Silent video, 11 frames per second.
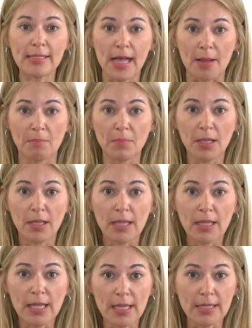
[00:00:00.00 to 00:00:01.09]
up,
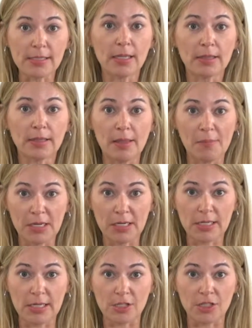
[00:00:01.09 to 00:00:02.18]
is limited
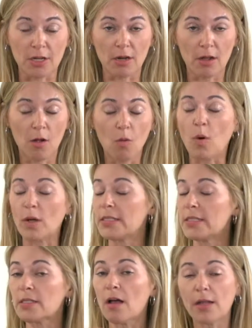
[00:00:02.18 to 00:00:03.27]
edition. Once
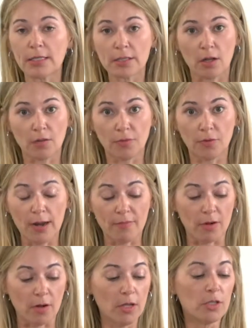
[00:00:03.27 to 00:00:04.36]
it's gone, it's gone
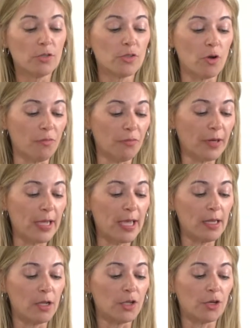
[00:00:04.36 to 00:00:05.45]
forever. Don't
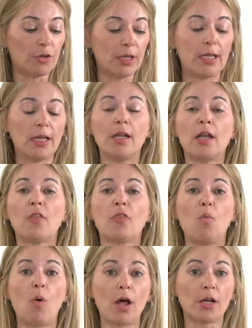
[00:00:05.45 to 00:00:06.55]
forget, you're getting
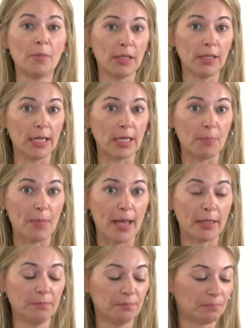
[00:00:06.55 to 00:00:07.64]
the watermelon ink
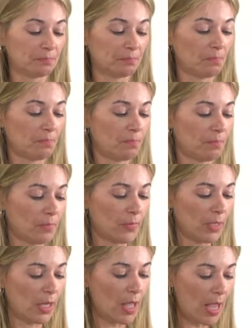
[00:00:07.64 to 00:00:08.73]
pad,
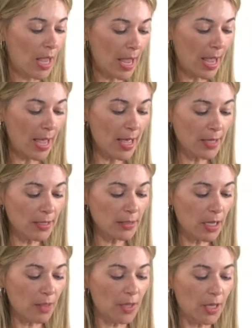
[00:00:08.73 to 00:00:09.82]
and
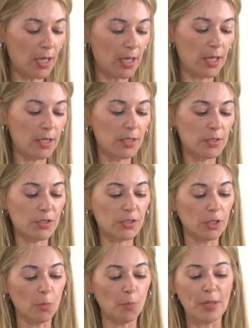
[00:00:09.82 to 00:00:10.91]
the
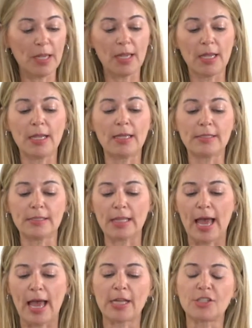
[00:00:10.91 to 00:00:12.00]
Slurpee
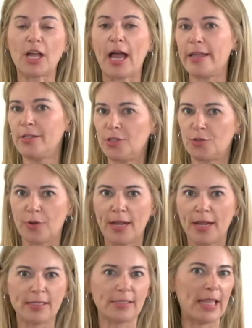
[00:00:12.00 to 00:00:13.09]
slash ice
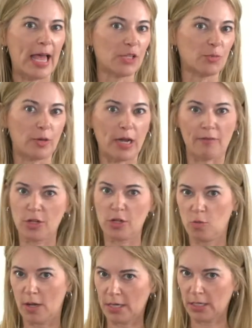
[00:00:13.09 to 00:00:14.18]
drink slash whatever you
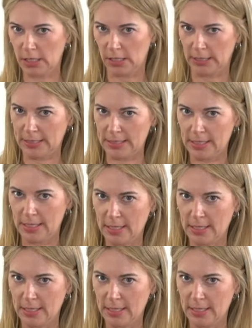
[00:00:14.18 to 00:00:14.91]
want to call it,